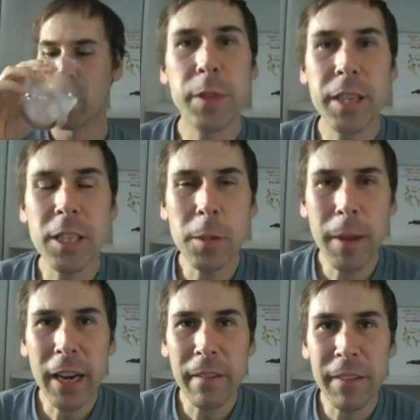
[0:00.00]
This
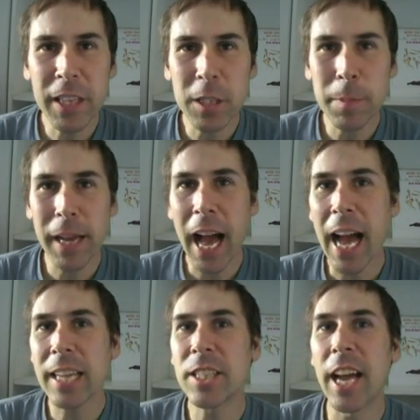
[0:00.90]
debate, I feel, is being
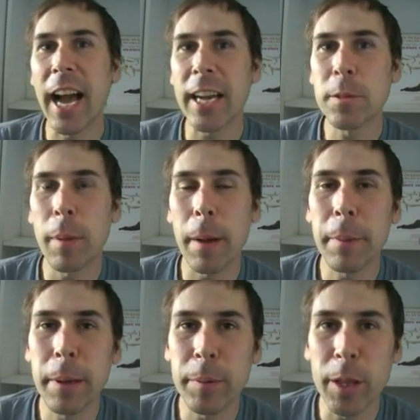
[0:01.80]
hijacked by
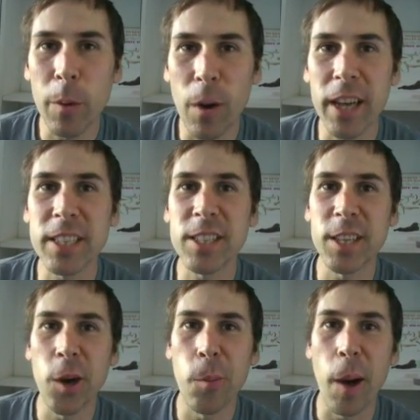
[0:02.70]
people that want to
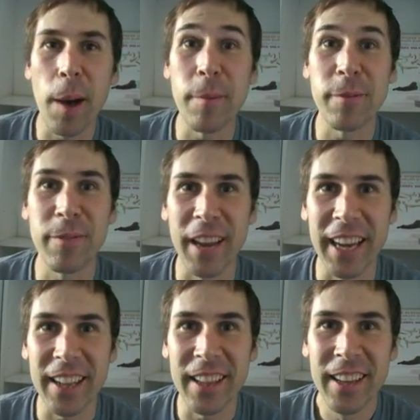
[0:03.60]
see Obama
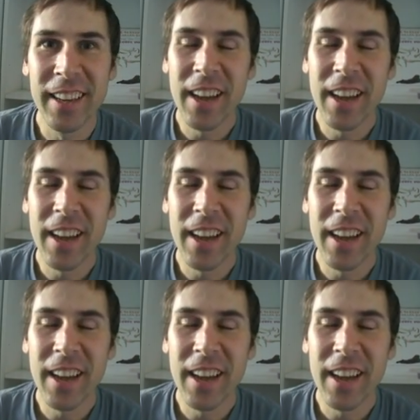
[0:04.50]
fail,